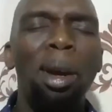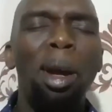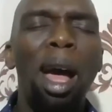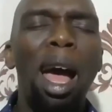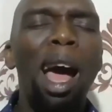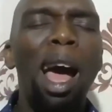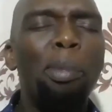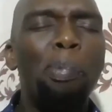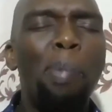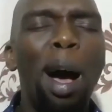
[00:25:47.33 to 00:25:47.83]

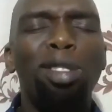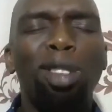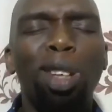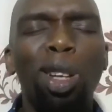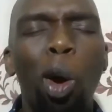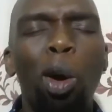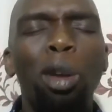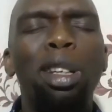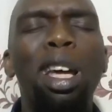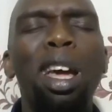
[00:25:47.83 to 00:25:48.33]
Help us,
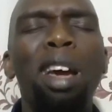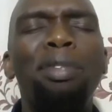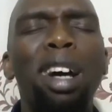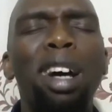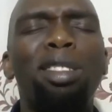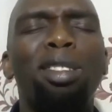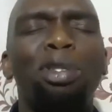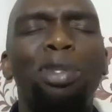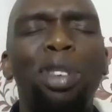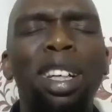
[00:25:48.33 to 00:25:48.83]
Lord. Give
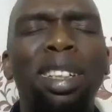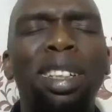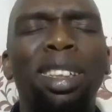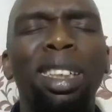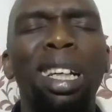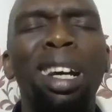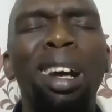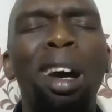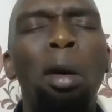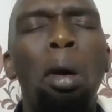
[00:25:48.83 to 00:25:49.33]
us
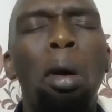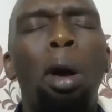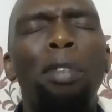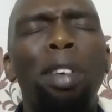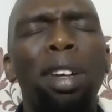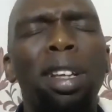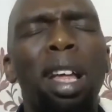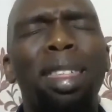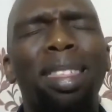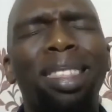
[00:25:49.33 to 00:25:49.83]
victory
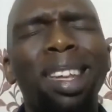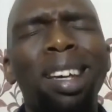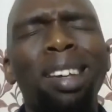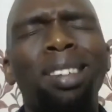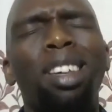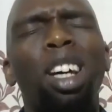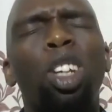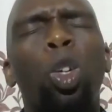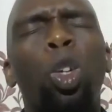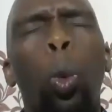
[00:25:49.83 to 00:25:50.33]
over the
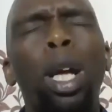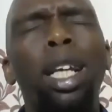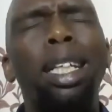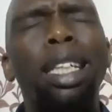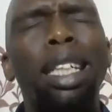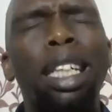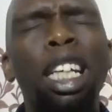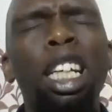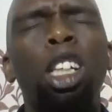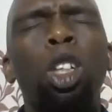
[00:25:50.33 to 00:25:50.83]
things that we
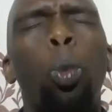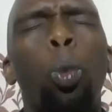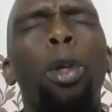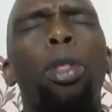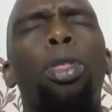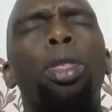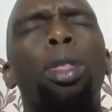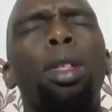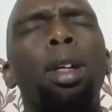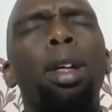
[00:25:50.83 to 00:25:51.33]
deal with